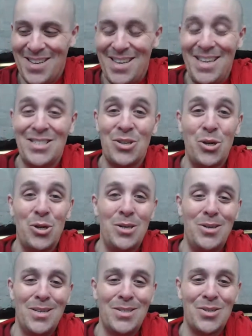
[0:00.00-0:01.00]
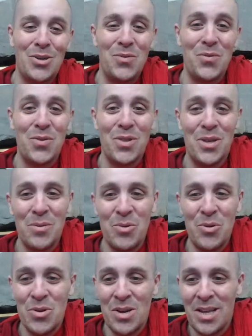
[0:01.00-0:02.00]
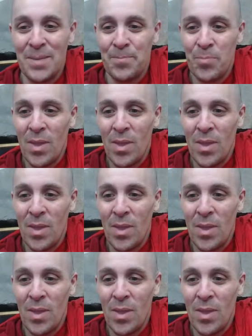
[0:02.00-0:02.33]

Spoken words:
It's good. It's good for the community.